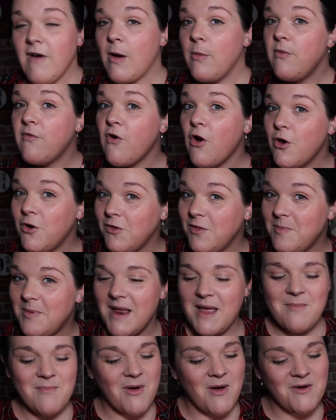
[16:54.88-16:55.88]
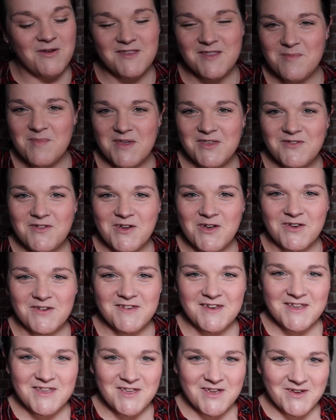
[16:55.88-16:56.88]
Right, we've got another plain box. The mystery
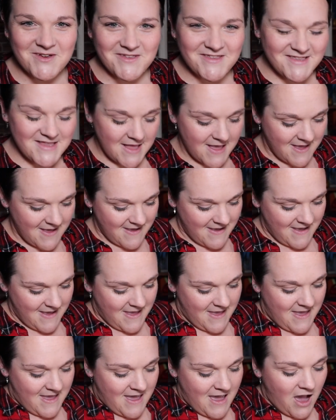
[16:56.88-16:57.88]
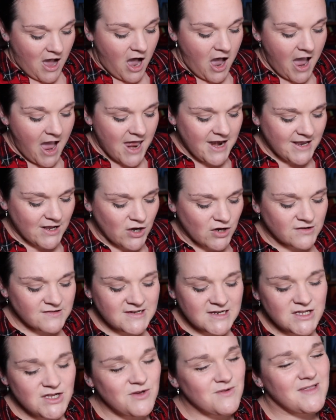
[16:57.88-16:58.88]
continues. And it
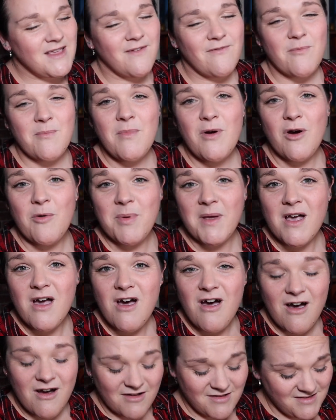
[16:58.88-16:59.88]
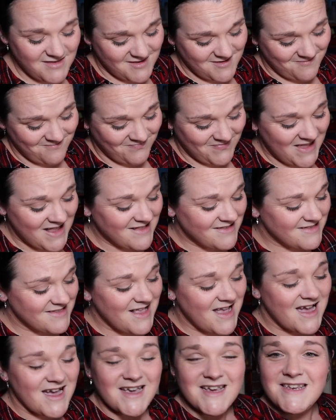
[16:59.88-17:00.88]
continues even more because
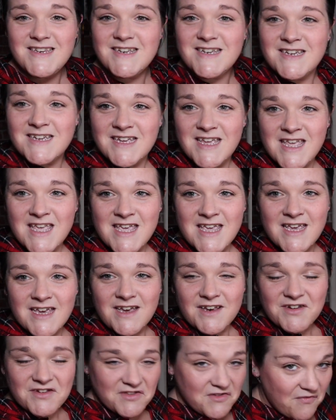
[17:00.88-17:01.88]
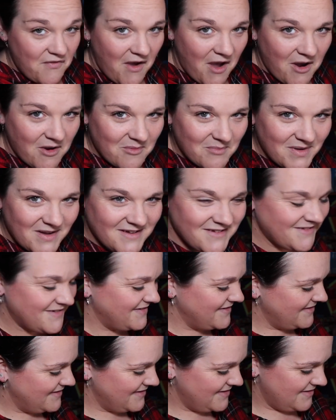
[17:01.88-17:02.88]
inside it has foam.
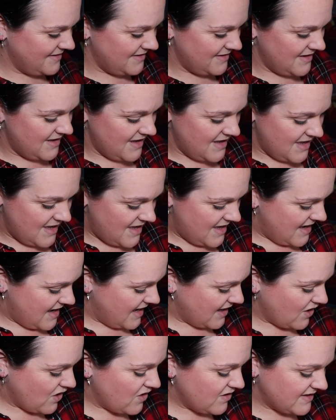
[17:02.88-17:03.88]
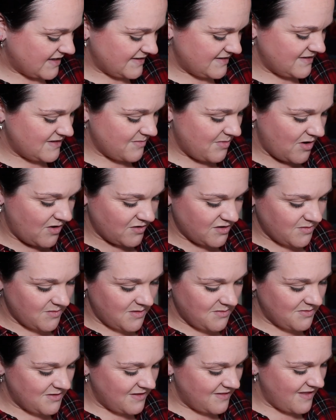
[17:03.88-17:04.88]
I can't get in the box. You
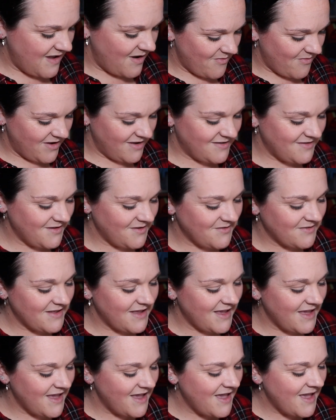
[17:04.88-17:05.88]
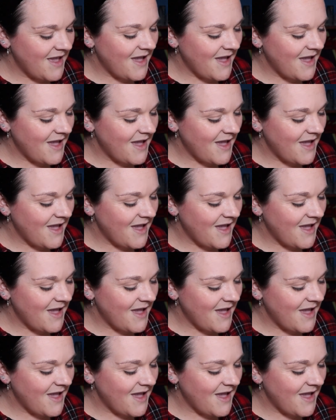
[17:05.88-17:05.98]
open it way, Susie.